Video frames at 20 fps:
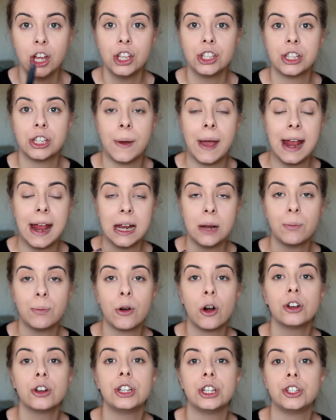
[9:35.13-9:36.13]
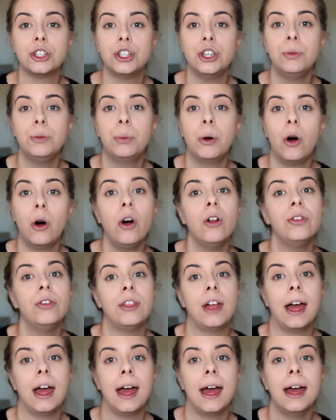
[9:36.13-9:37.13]
so any product you put
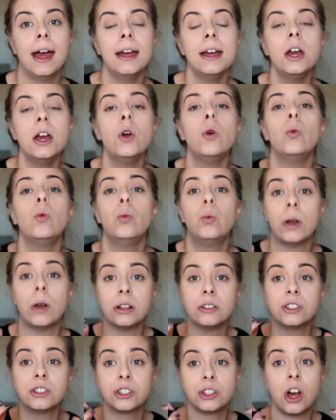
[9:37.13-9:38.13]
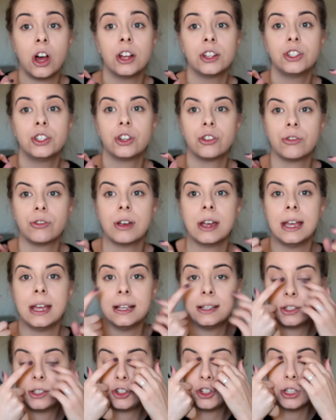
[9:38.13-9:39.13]
on there will start to crease.